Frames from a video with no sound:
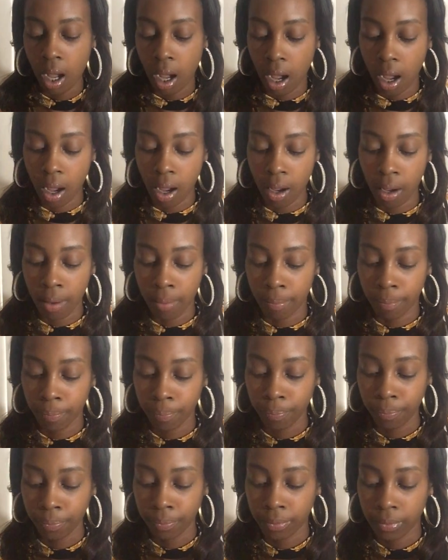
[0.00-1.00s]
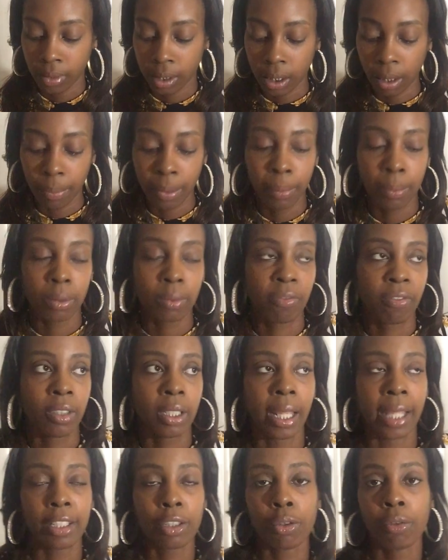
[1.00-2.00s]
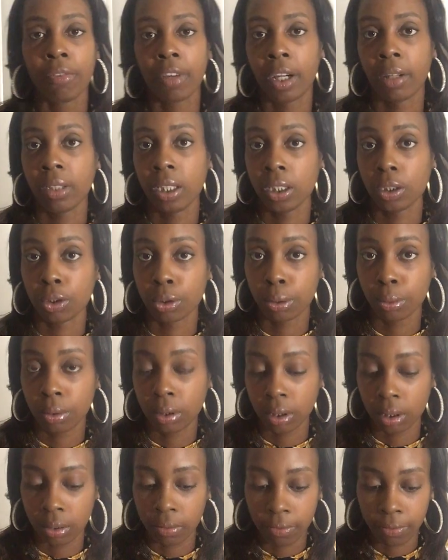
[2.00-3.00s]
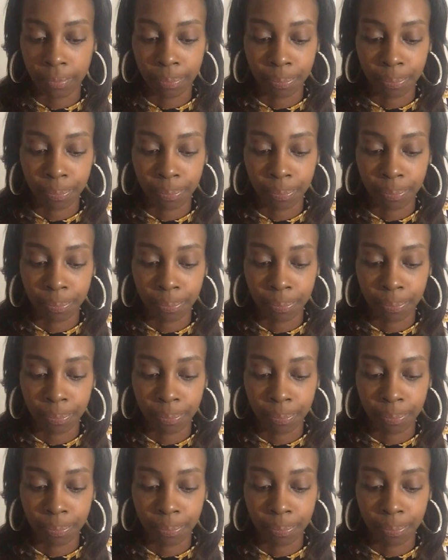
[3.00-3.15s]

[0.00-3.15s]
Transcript: Some people feel like you're very intrusive,